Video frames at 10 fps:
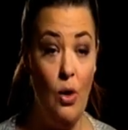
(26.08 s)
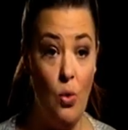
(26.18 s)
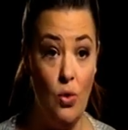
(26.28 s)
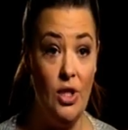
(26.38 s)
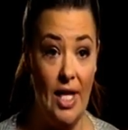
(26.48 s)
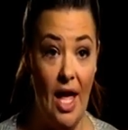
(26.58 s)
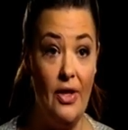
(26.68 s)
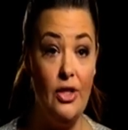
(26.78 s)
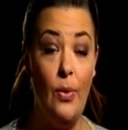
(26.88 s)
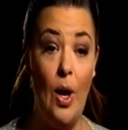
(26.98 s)
it all
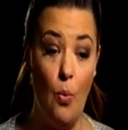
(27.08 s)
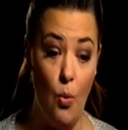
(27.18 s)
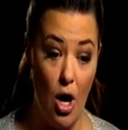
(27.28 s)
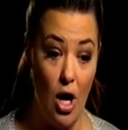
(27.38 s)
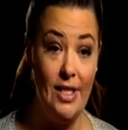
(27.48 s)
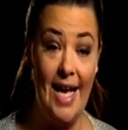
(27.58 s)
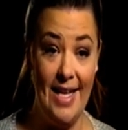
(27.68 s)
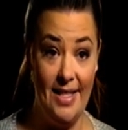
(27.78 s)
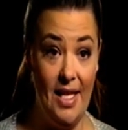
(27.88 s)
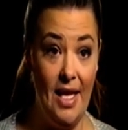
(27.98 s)
together so it works
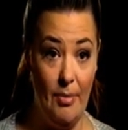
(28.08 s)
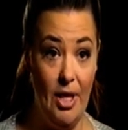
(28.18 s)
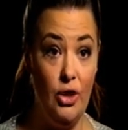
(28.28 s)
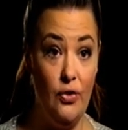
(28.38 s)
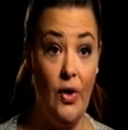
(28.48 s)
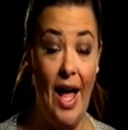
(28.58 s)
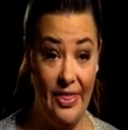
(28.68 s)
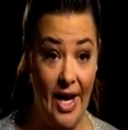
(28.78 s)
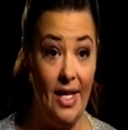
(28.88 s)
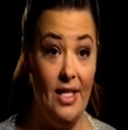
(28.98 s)
as an image for
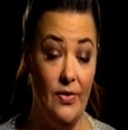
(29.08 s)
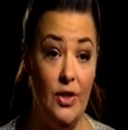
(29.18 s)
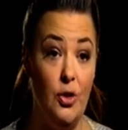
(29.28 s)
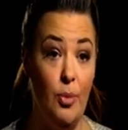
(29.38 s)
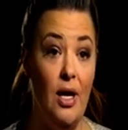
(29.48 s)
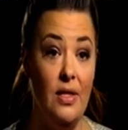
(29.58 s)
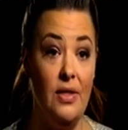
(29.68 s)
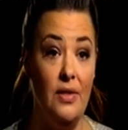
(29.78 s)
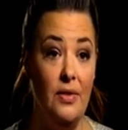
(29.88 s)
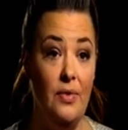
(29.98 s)
that individual person.